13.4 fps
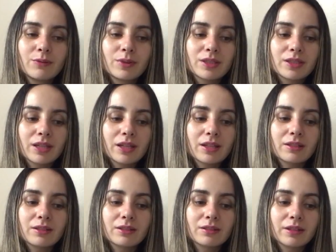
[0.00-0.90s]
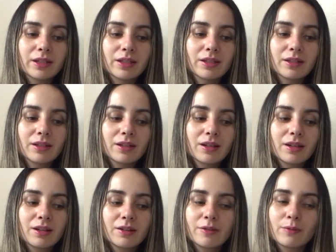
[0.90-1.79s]
Once again, like,
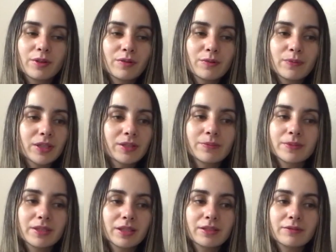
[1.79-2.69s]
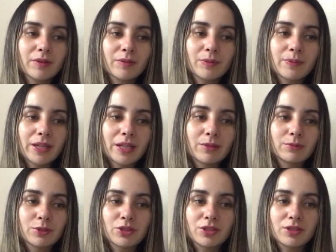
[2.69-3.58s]
one of the biggest mistakes I've ever made
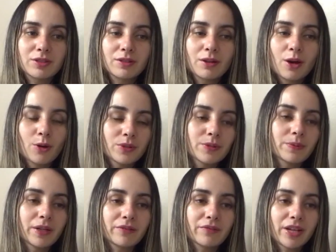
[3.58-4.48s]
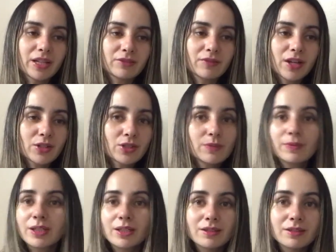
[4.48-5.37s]
was just always buying fast fashion,
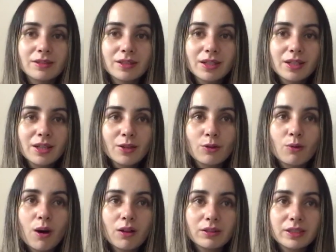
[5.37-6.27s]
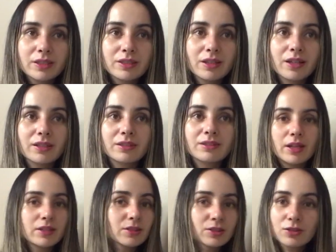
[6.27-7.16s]
because quality sucks,
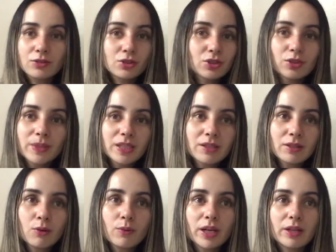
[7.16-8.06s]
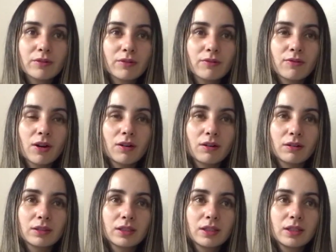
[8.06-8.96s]
and it's just a piece I'll wear in the fall.